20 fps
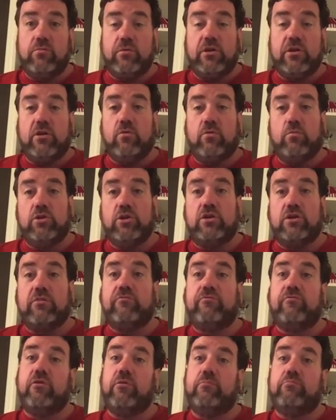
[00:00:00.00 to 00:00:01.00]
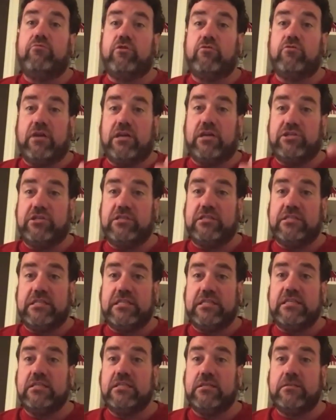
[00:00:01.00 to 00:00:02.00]
We're looking for a progression
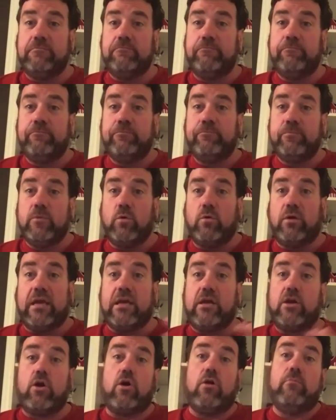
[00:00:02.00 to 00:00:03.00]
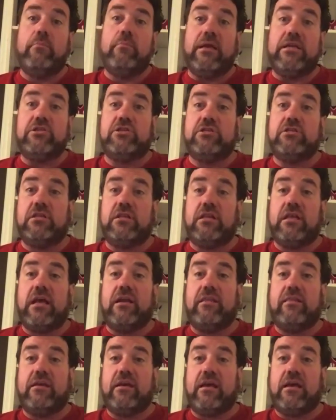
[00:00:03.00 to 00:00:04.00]
season. Okay, Carl mentioned a lot
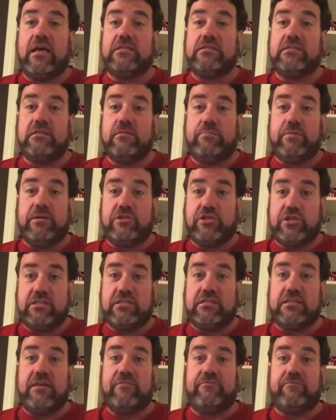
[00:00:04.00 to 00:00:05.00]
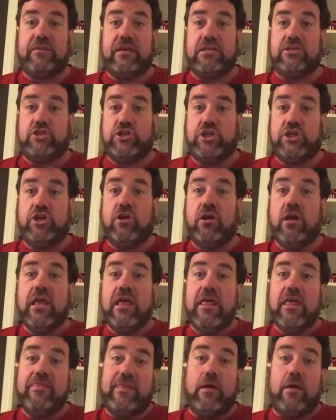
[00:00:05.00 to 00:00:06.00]
of the guys in the pitching staff last year
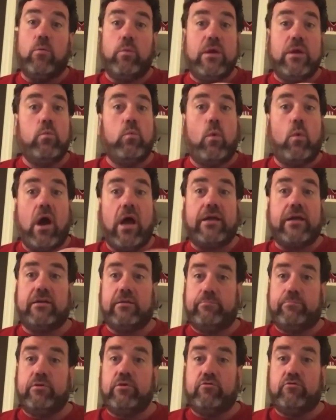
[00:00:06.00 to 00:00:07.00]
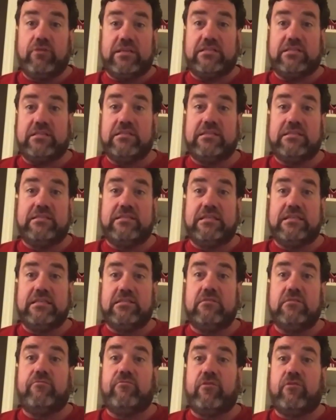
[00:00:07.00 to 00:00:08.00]
that we wanted a progressing
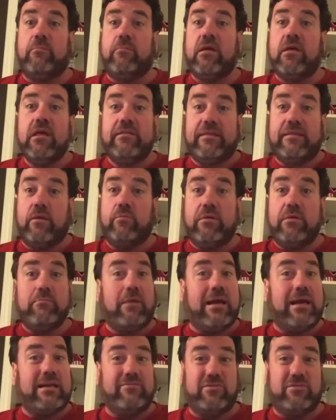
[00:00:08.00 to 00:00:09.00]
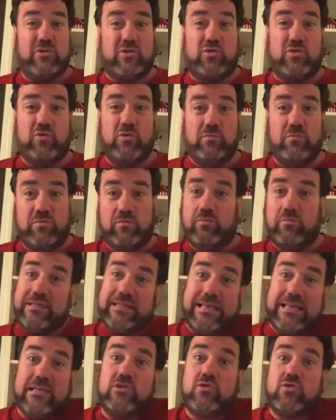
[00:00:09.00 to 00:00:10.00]
season from, that we might have assumed. We
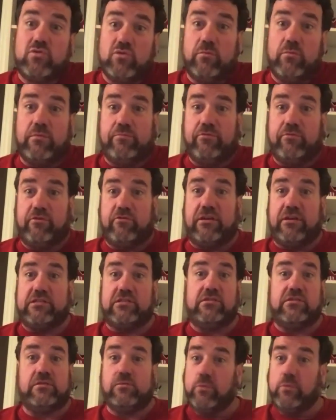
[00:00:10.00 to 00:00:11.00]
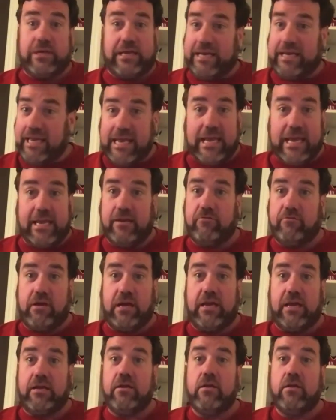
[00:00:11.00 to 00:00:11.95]
did assume a progression. We didn't get it, right?